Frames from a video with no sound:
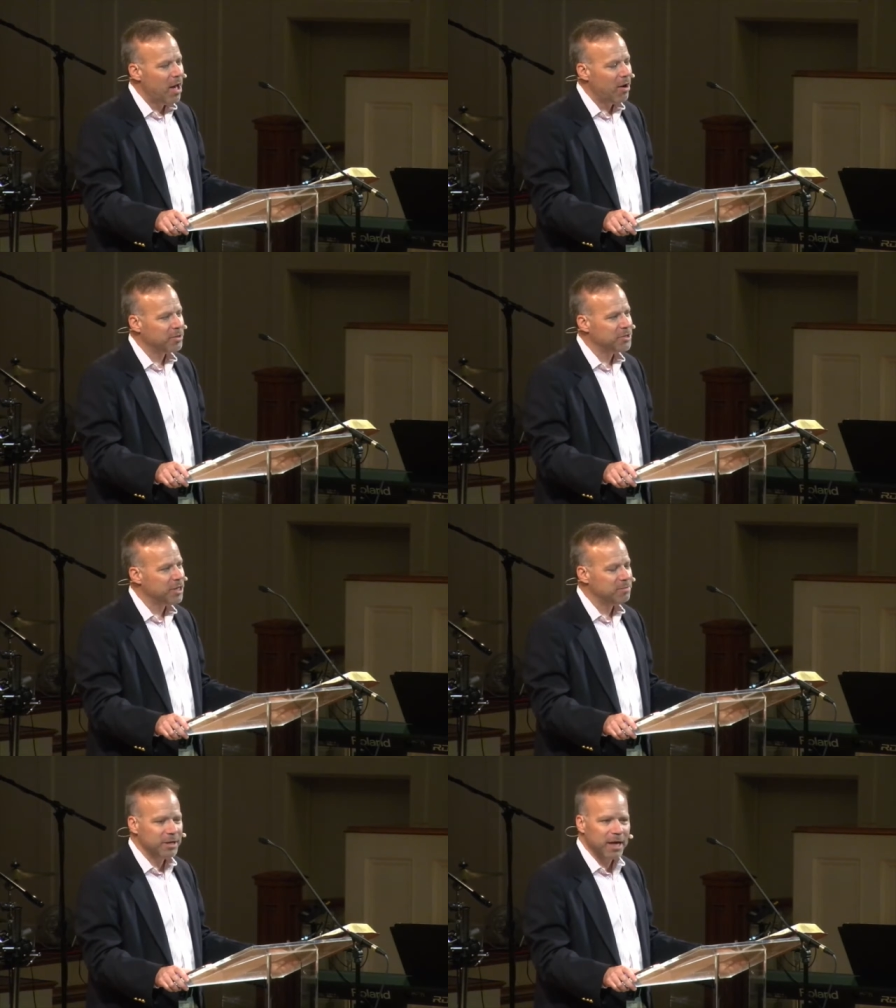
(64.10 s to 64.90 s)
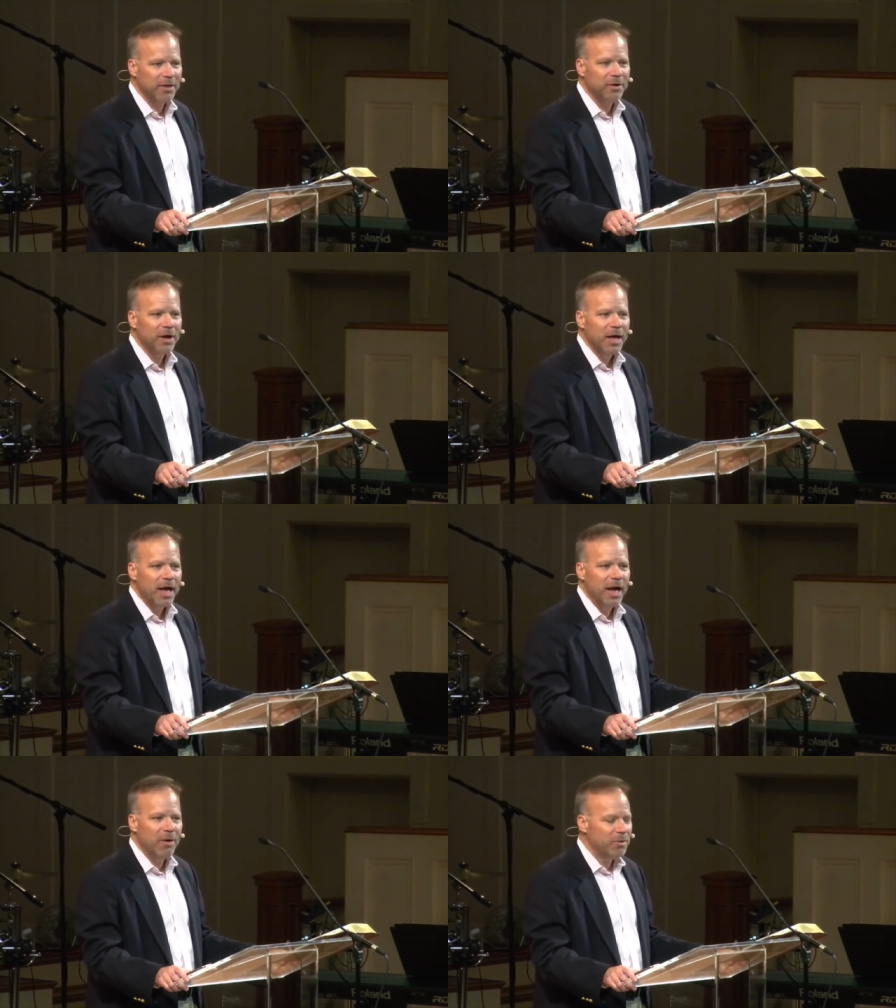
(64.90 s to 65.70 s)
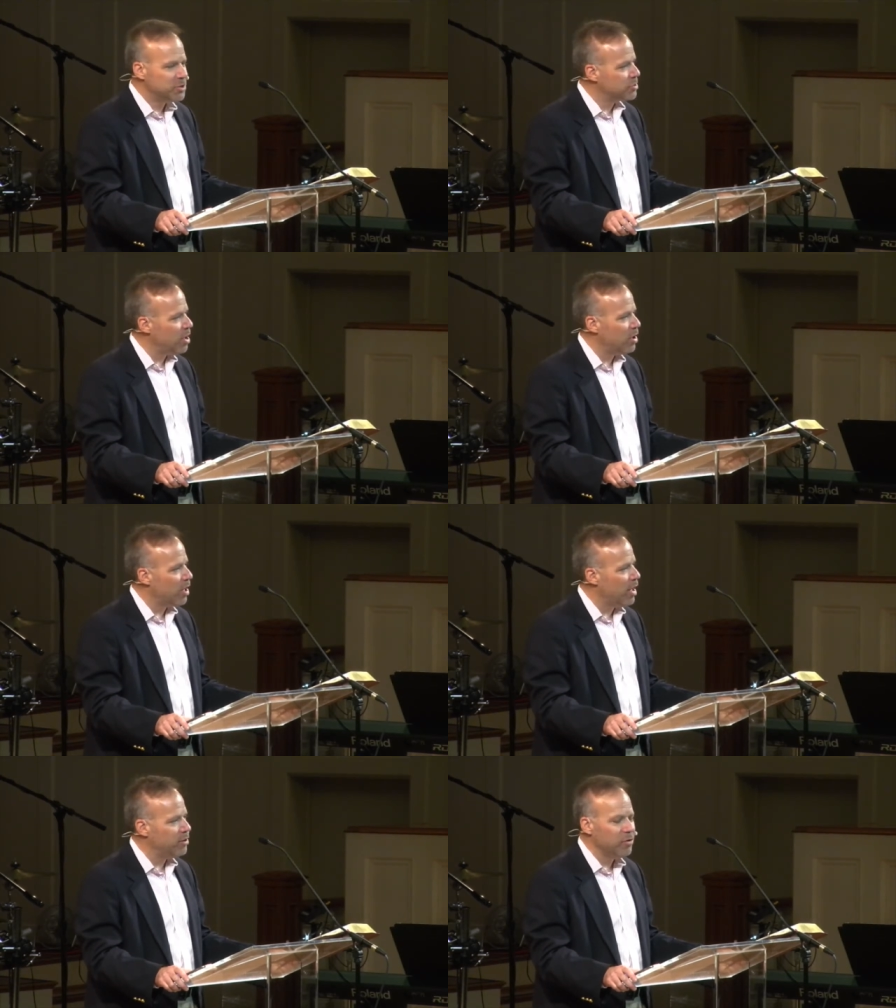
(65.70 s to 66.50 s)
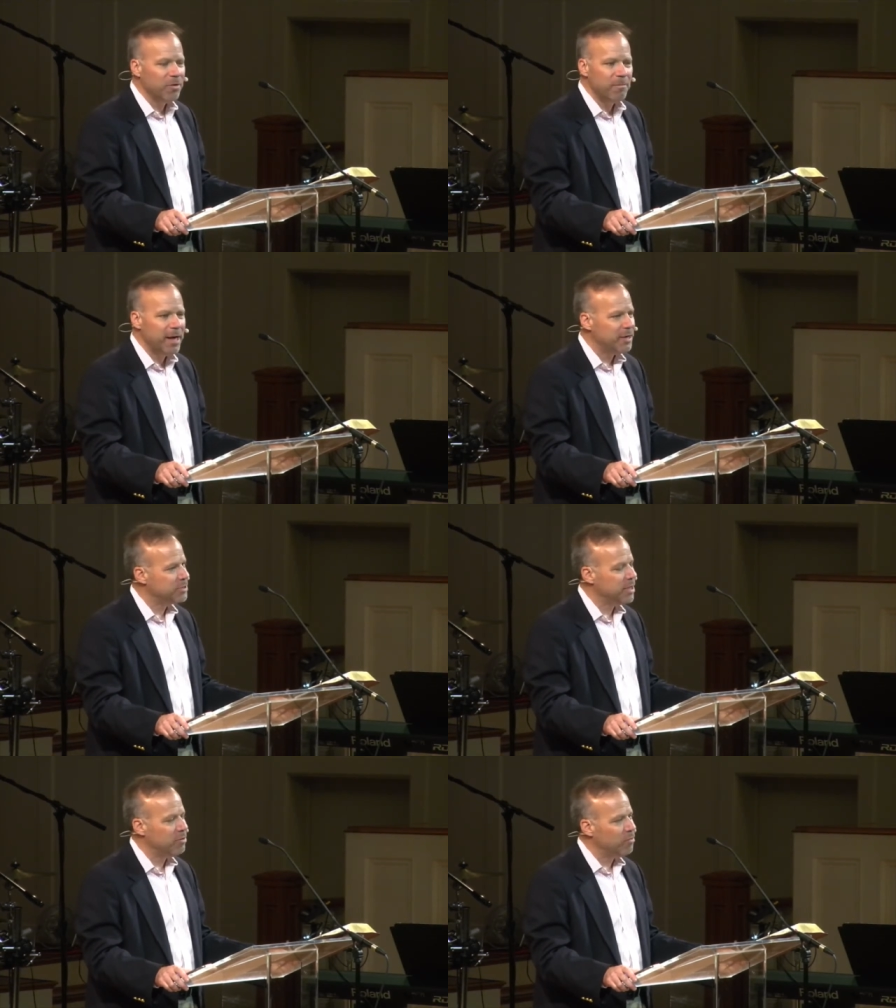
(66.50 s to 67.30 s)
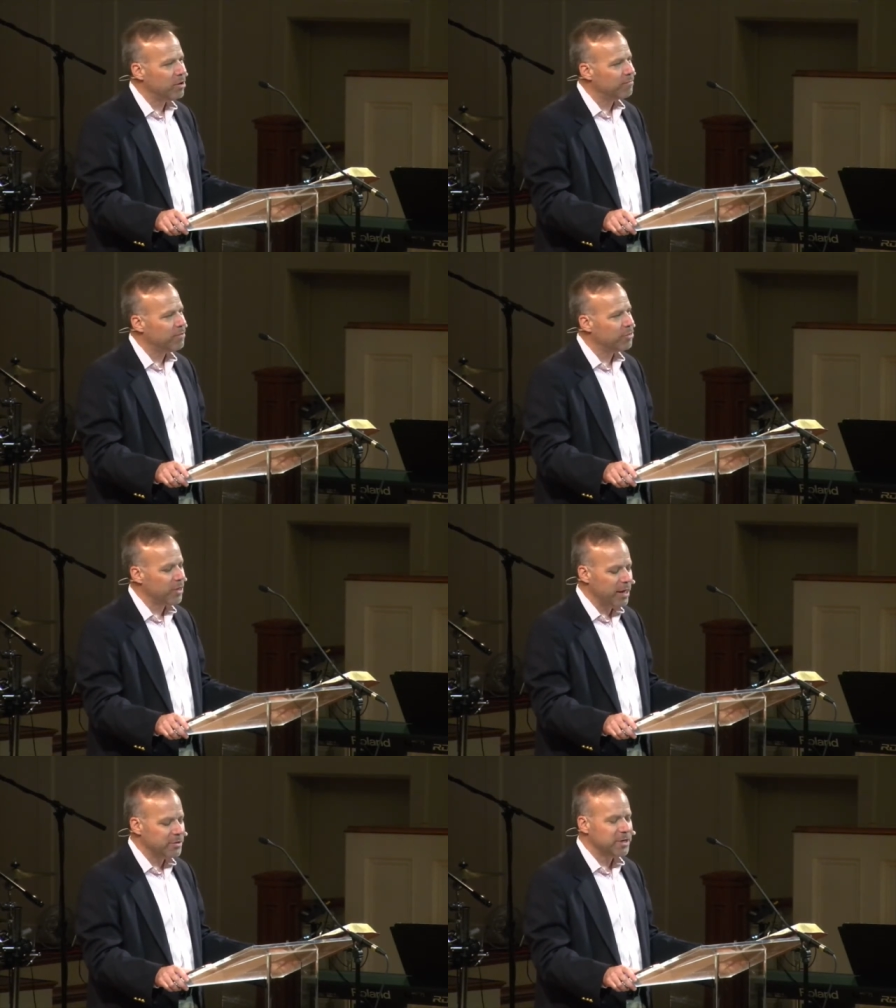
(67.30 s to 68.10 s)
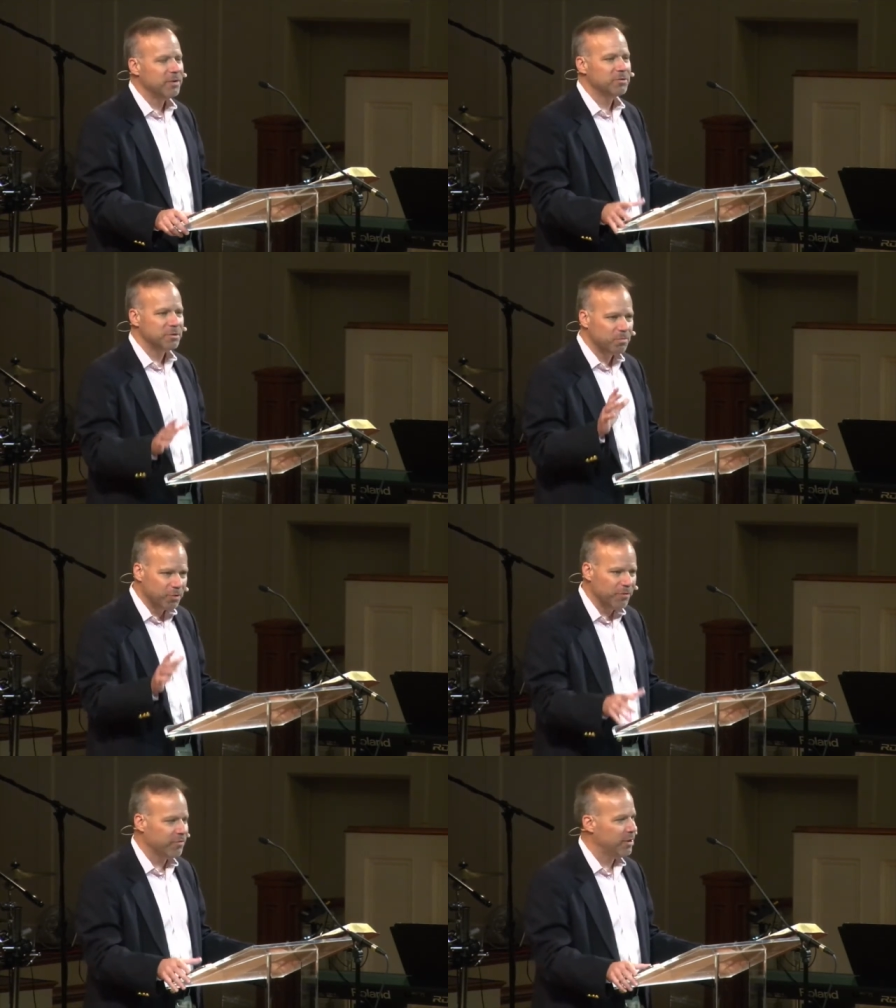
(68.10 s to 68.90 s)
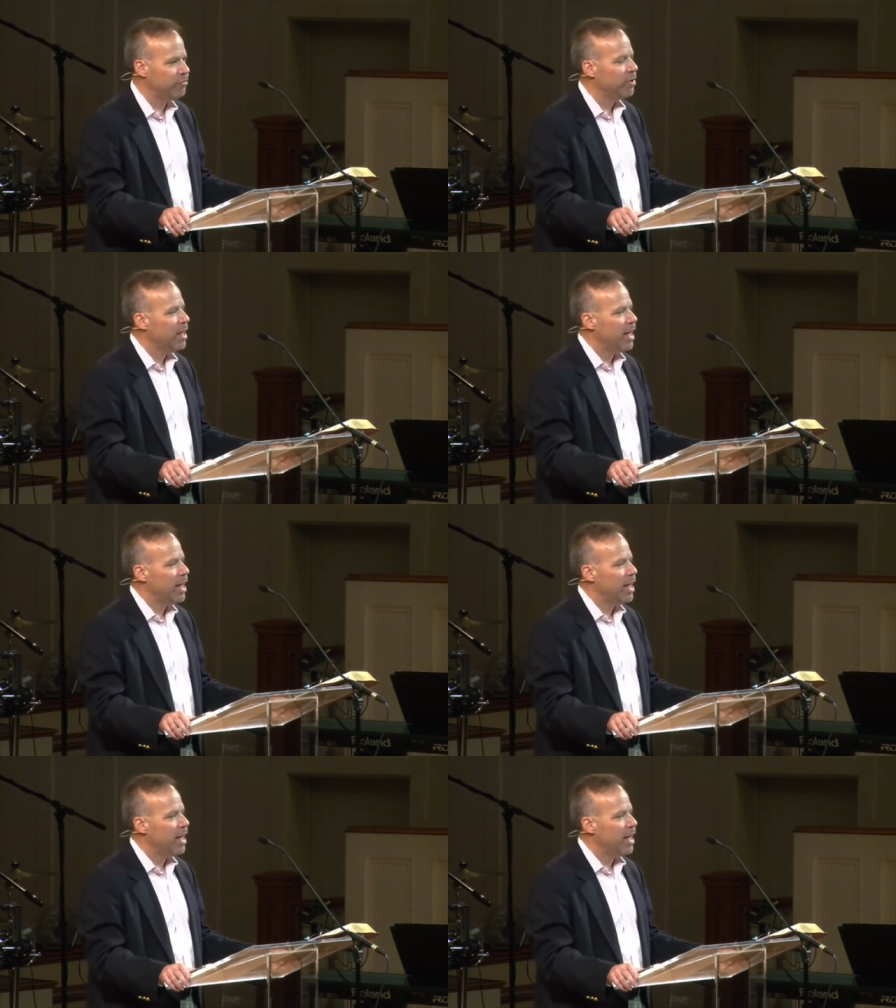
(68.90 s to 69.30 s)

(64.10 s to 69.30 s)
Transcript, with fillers: our team together. Uh, we saw God do amazing and wonderful things, and it was a privilege